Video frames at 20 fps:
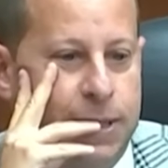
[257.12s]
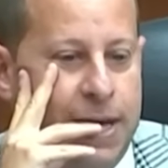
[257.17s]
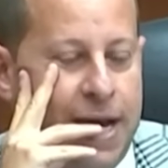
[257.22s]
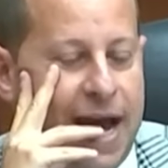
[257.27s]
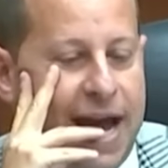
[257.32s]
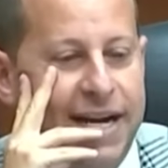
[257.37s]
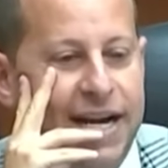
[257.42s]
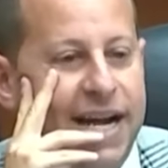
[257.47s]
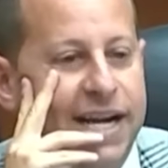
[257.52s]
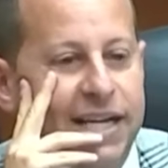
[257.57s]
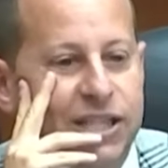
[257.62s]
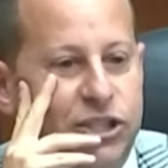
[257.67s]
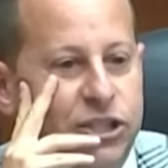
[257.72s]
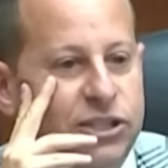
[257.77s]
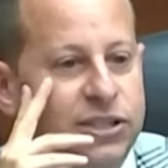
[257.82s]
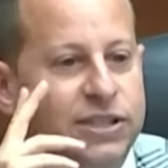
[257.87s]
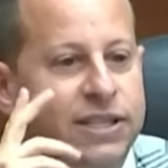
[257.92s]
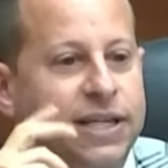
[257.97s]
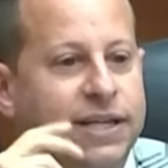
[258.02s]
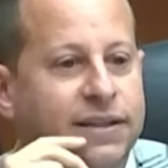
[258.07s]
And I
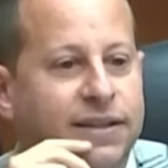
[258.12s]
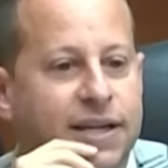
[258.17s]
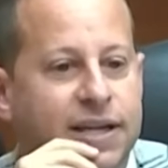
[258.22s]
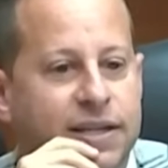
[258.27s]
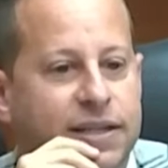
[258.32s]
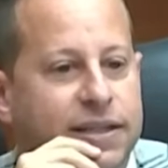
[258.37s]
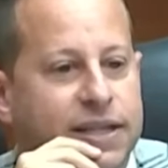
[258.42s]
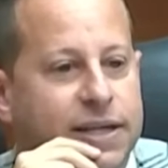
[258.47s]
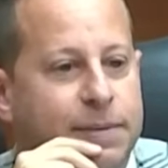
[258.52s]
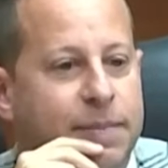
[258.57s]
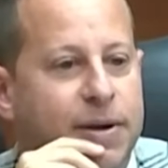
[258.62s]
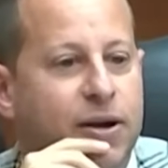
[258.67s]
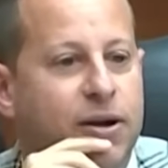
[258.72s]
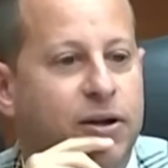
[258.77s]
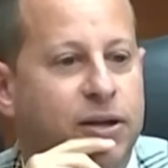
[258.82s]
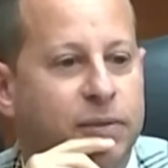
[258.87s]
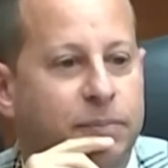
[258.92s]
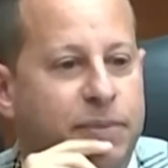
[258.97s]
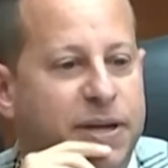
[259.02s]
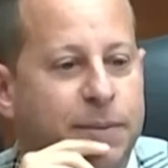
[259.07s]
just think that the
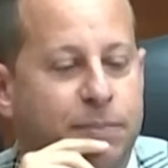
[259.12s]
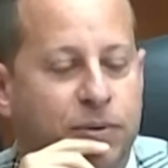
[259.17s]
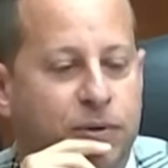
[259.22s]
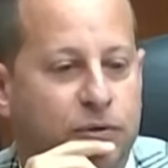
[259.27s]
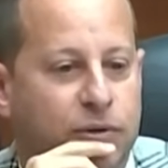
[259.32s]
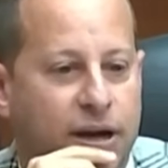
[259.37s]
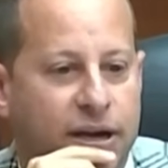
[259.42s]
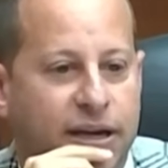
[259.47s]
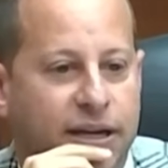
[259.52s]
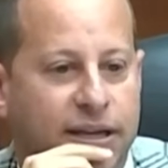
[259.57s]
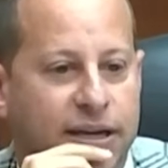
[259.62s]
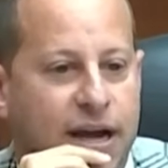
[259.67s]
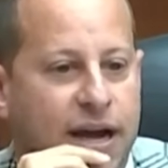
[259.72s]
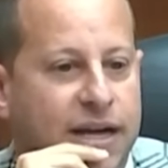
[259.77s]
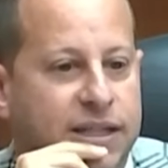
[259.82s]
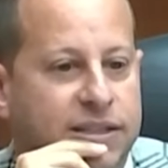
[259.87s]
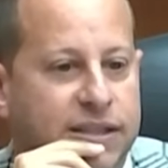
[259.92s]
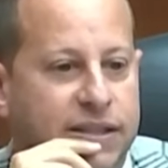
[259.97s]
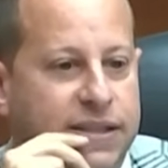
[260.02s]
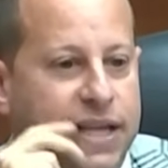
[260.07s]
American people
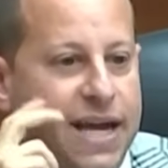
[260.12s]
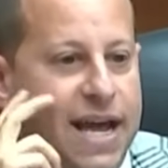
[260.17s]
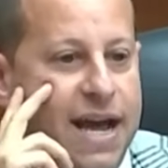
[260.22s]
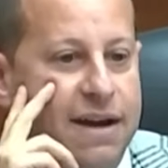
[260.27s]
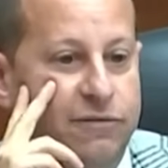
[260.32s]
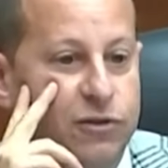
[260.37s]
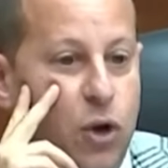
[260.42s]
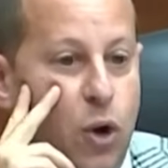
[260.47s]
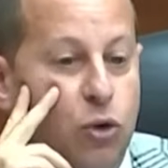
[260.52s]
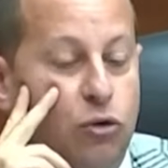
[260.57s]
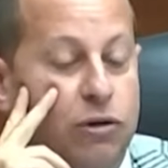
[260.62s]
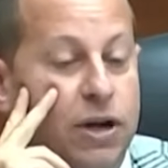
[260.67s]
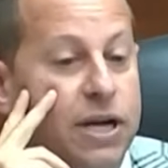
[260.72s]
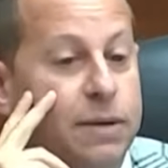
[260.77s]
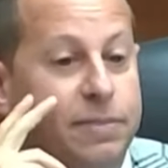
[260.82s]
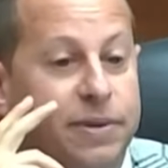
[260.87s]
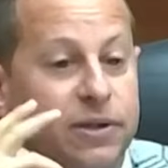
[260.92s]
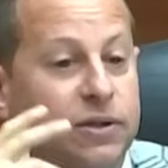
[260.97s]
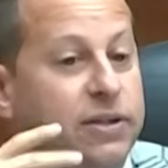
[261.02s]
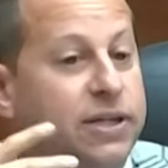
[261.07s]
recognize that they have no
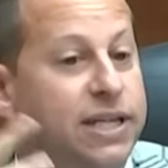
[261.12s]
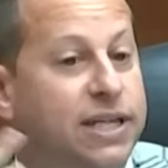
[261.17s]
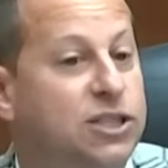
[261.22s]
credibility.